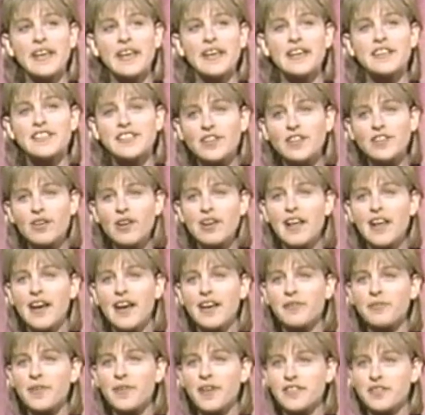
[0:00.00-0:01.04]
is your
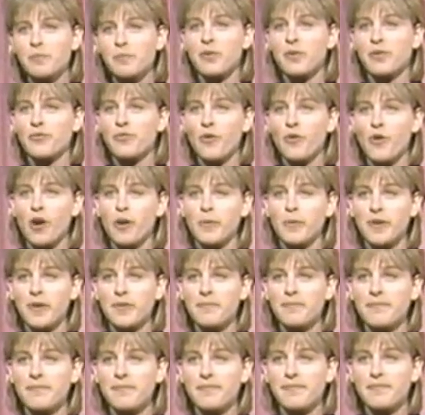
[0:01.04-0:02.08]
life as a performer,
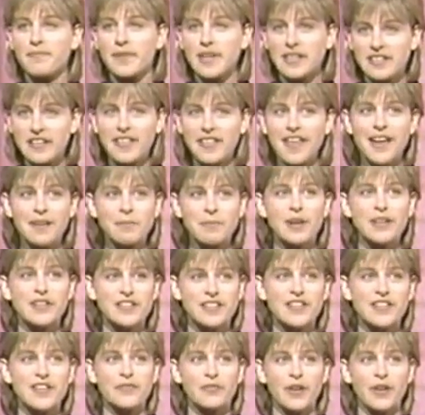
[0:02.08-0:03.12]
is it that
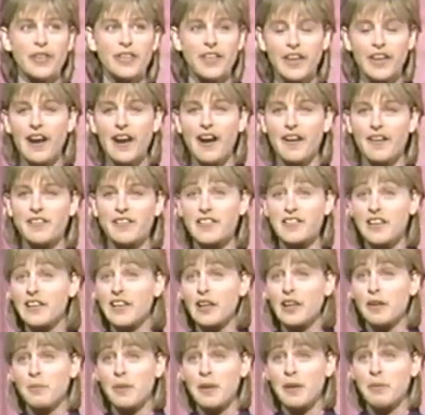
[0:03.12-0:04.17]
much different than ours, the
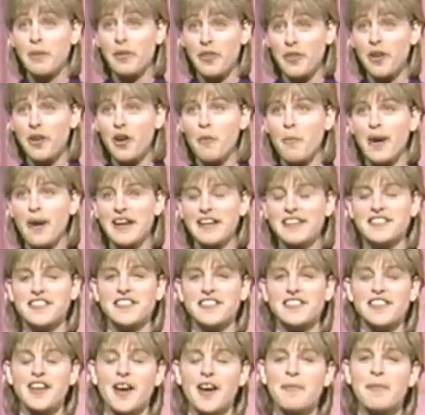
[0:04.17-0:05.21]
little people, the nobodies, the
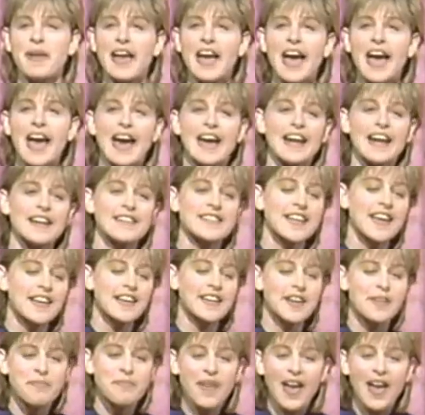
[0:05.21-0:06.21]
scum?" And I'll tell you,